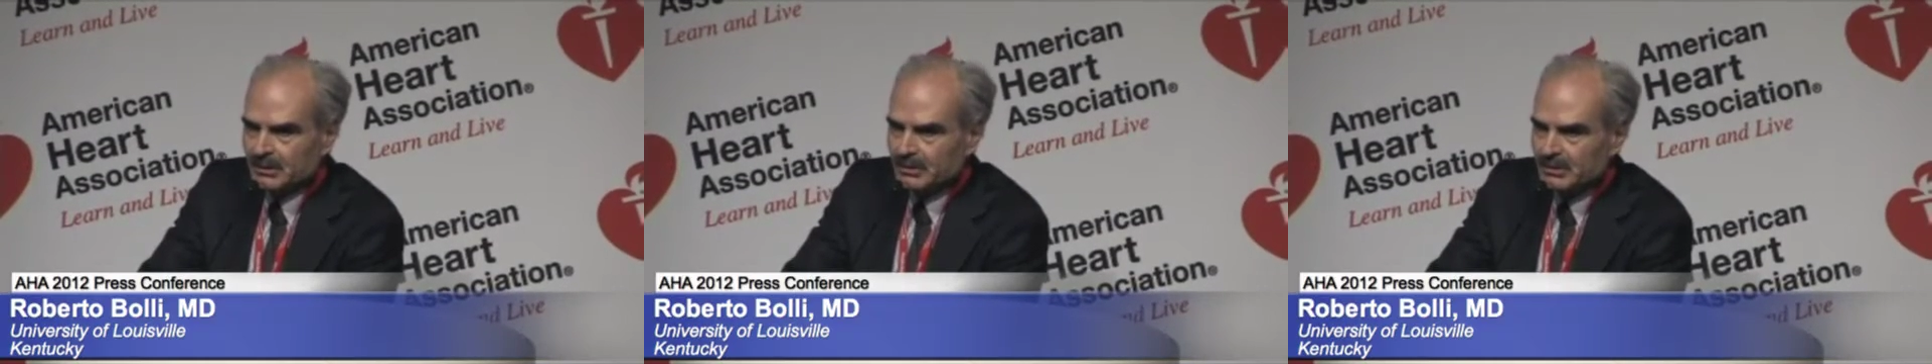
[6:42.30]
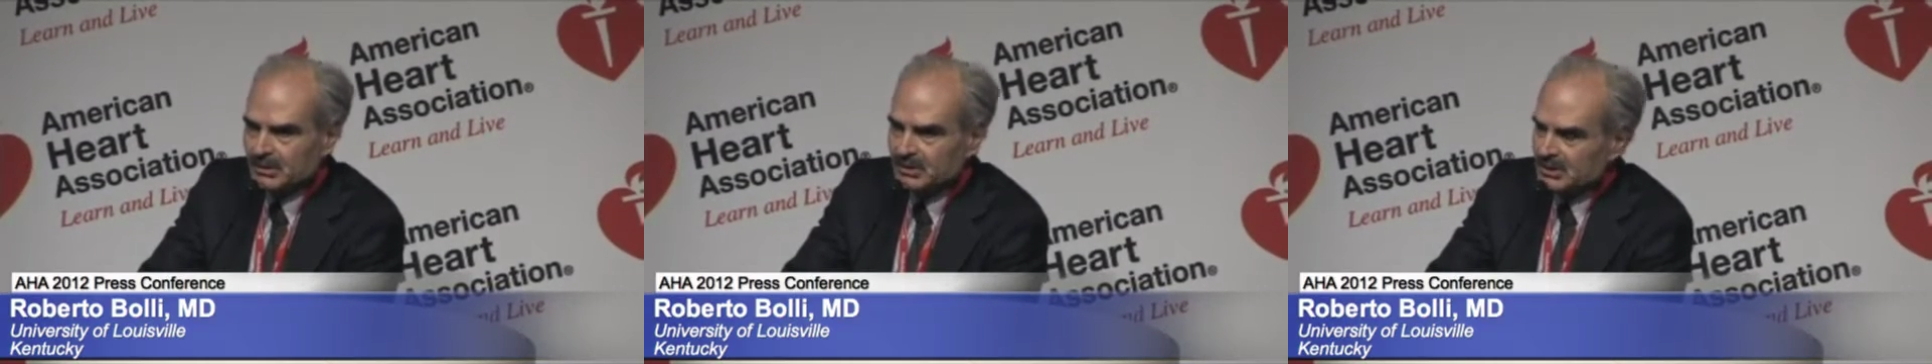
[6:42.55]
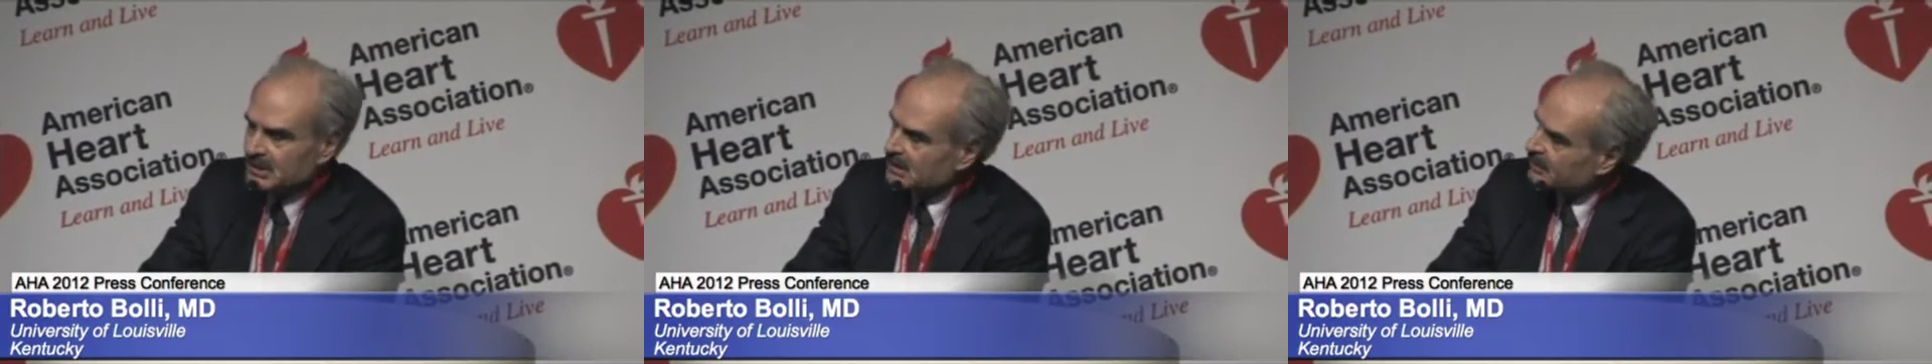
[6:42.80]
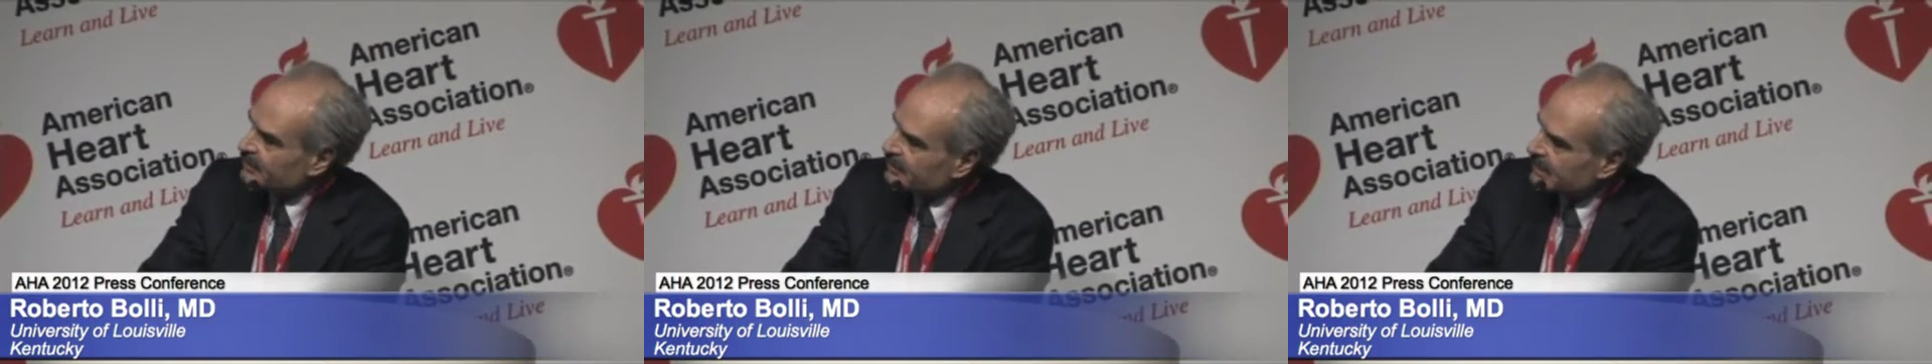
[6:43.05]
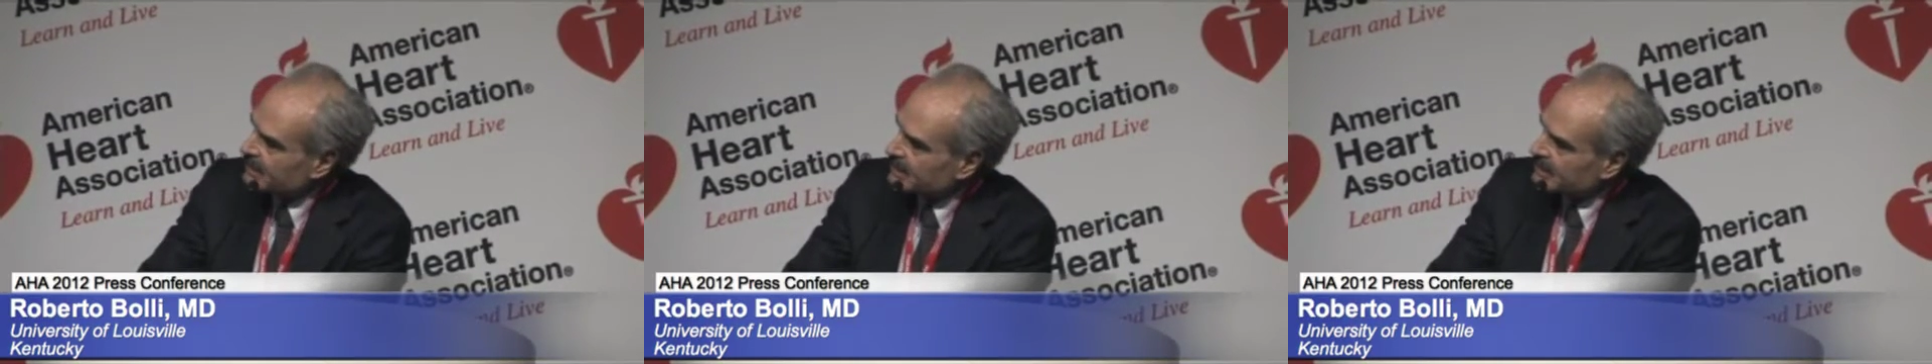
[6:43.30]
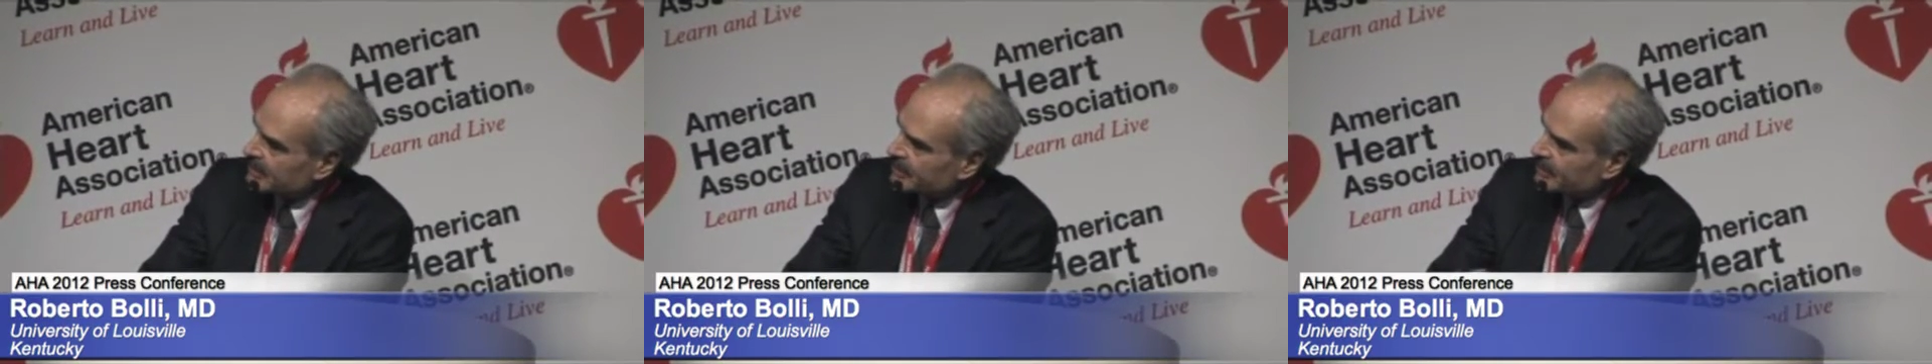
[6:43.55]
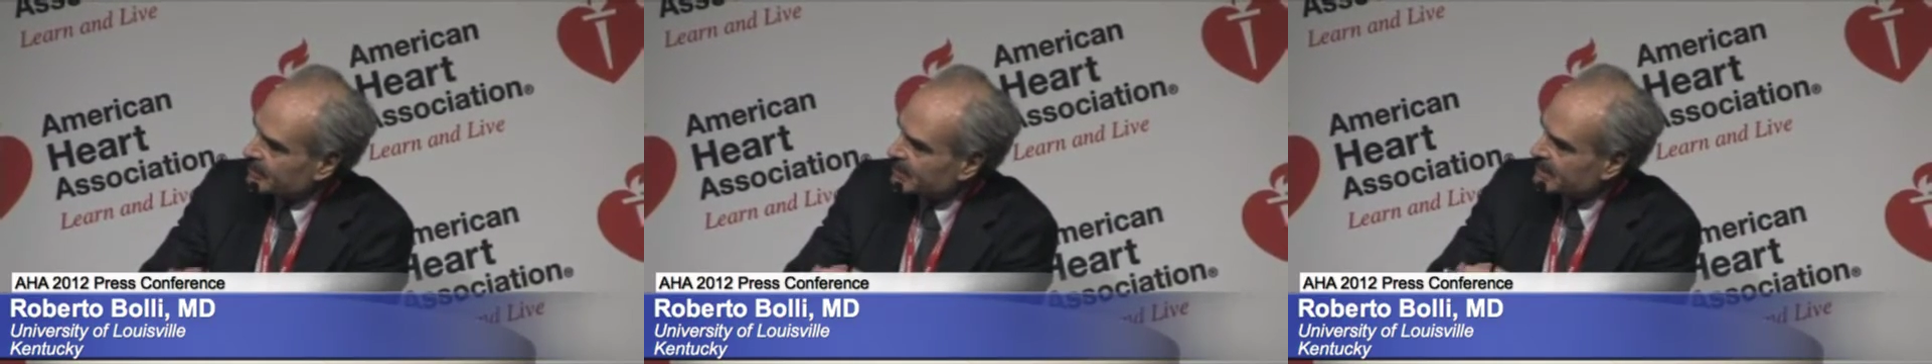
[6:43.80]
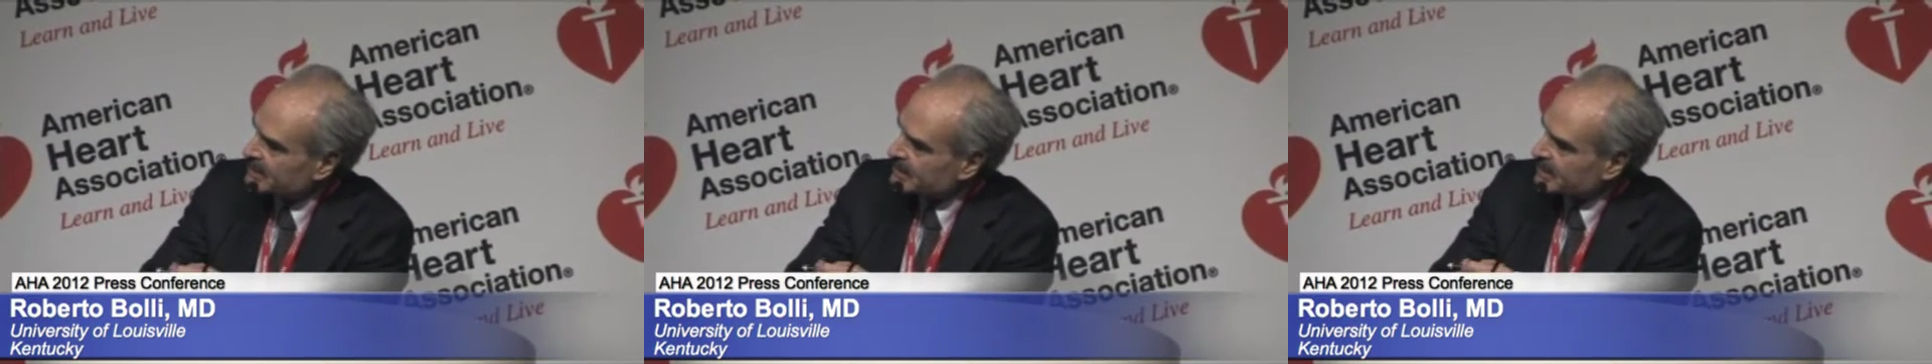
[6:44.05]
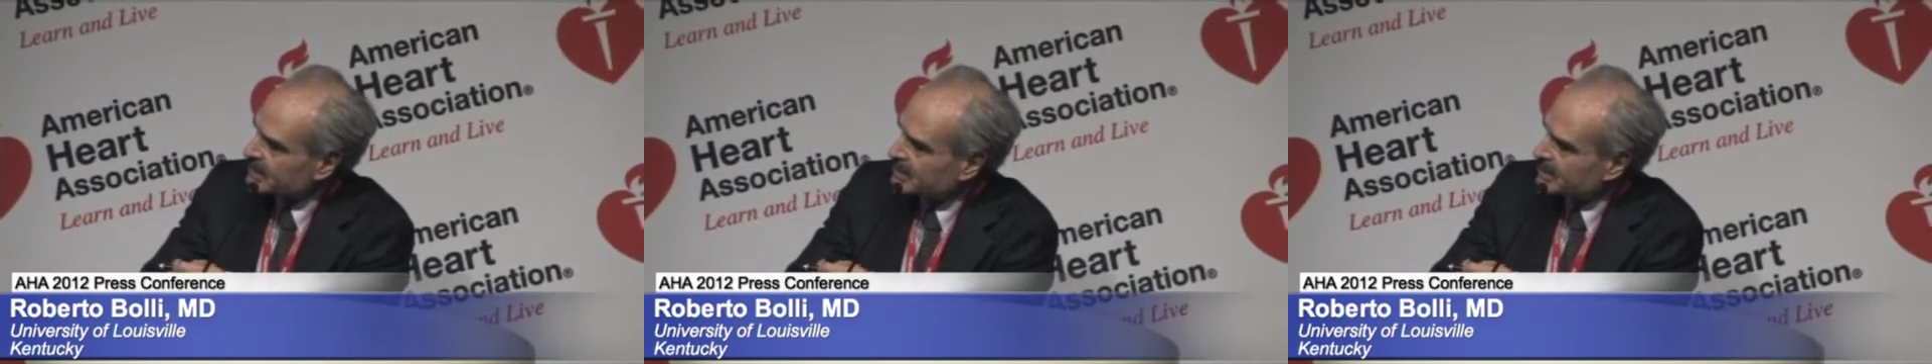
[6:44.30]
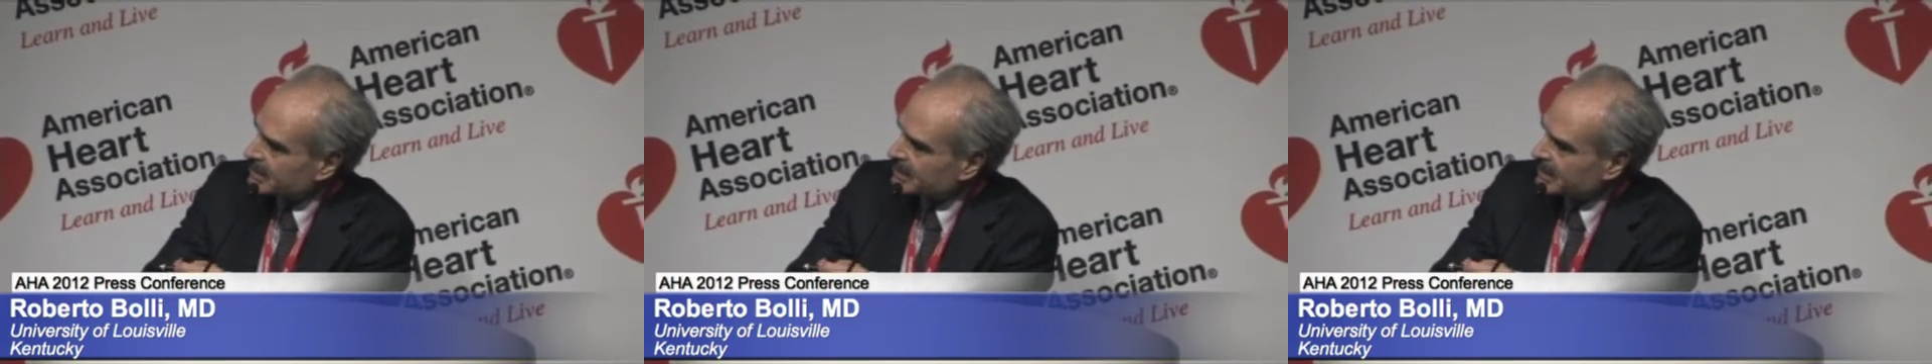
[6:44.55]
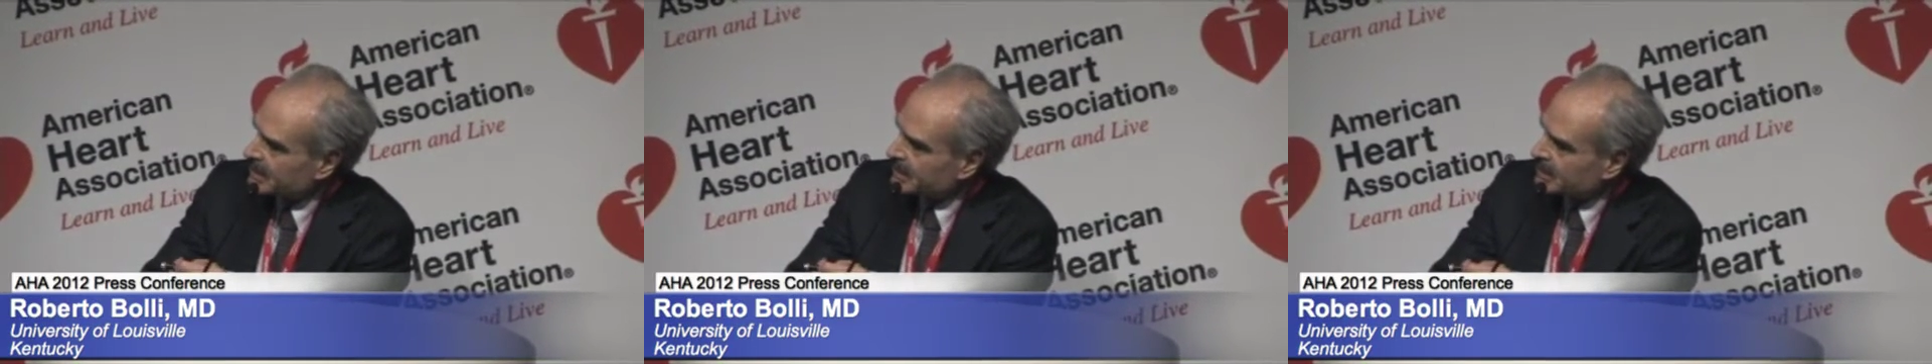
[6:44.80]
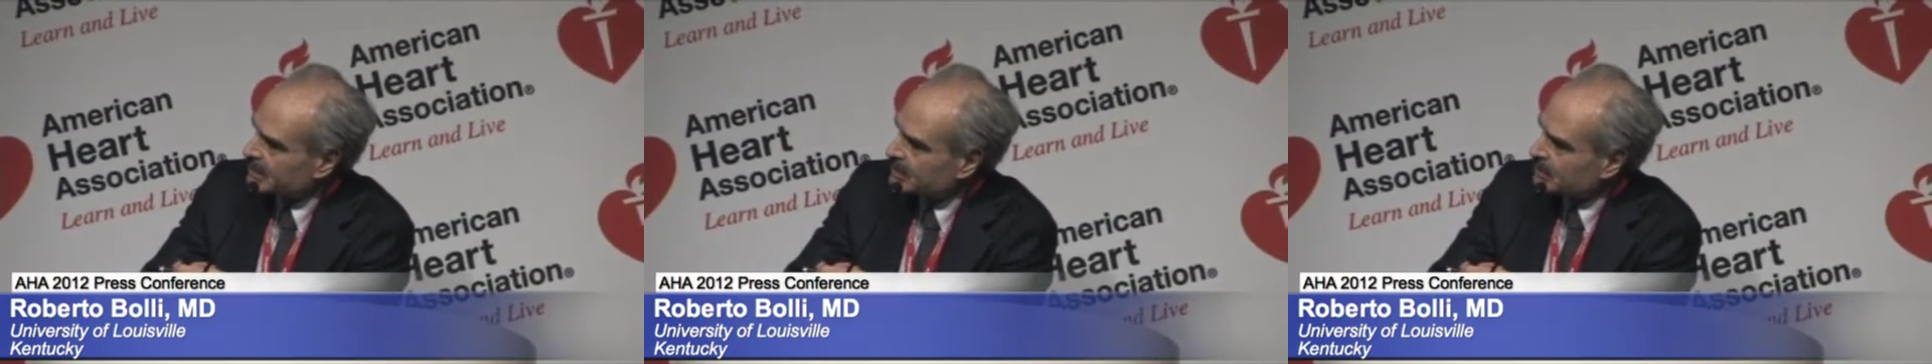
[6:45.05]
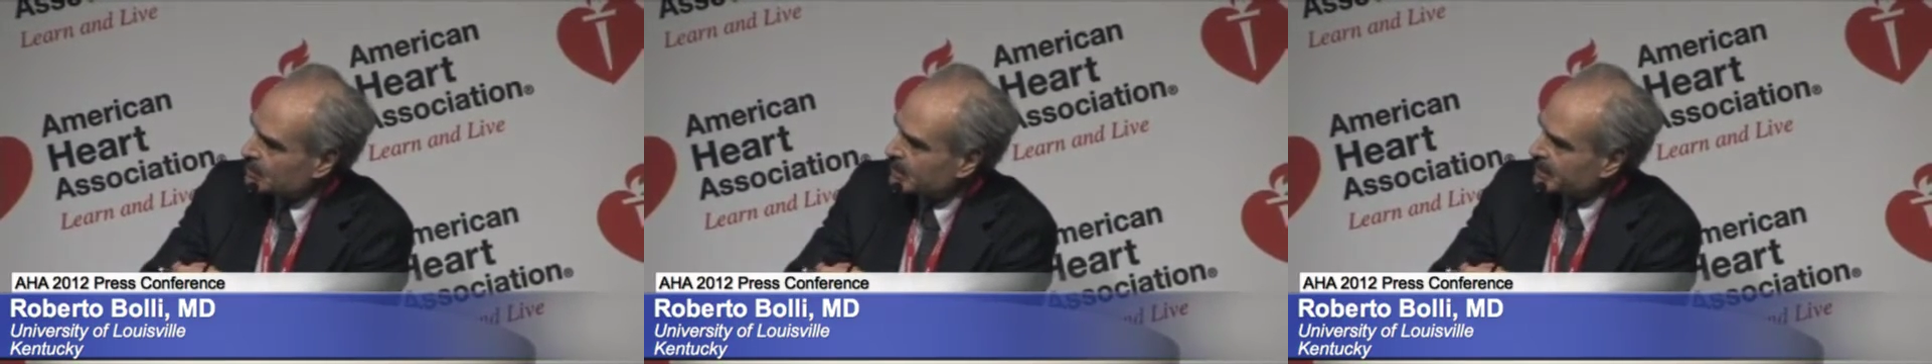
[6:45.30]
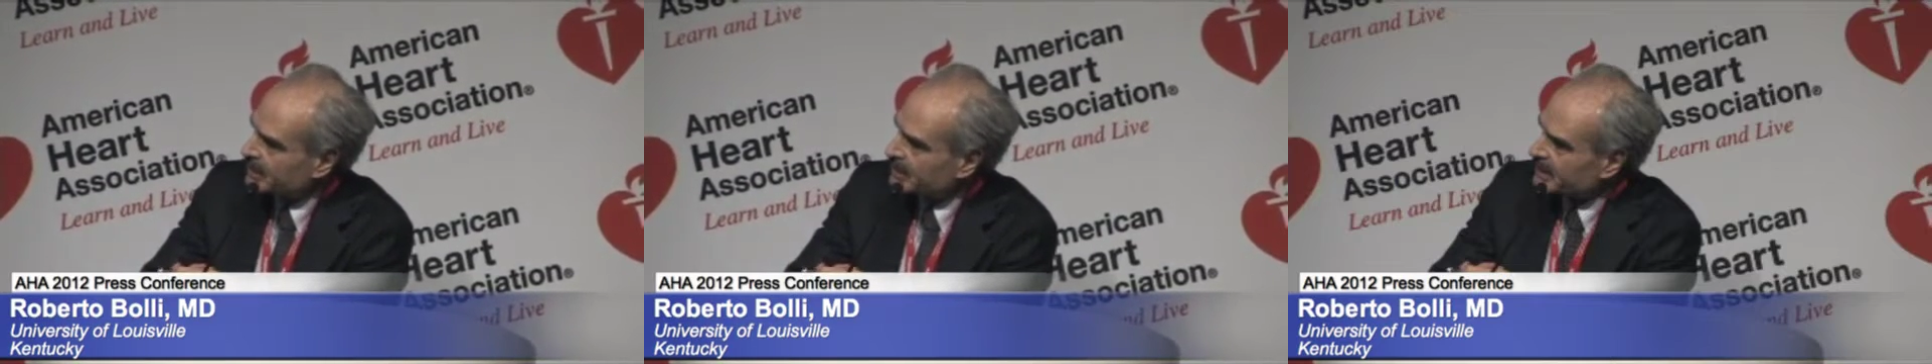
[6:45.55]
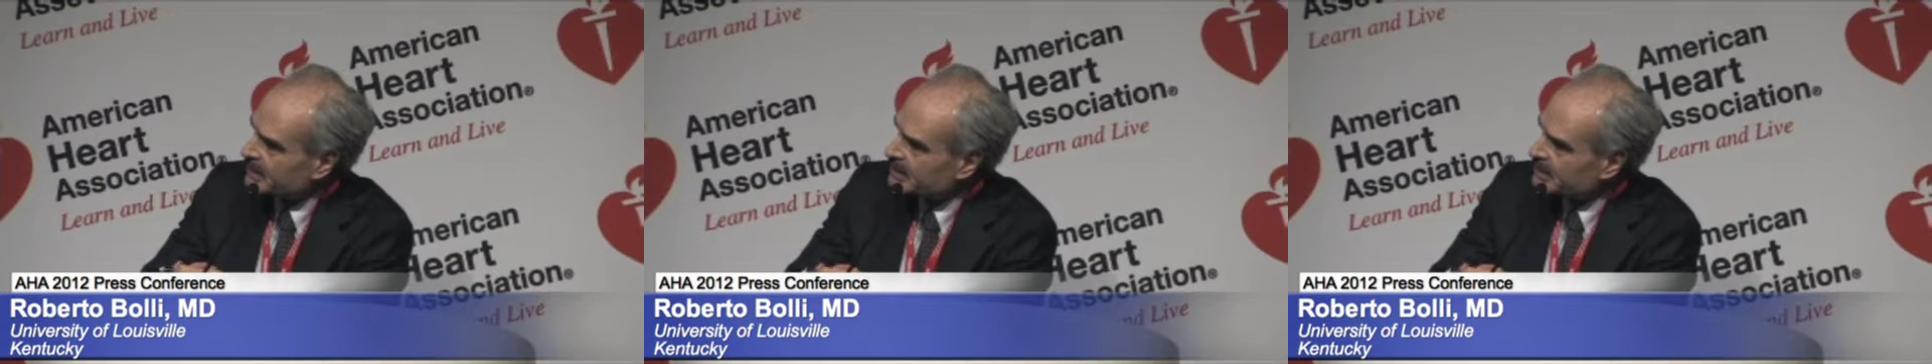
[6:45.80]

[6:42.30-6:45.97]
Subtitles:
which is significant at 4 months and at 1 year.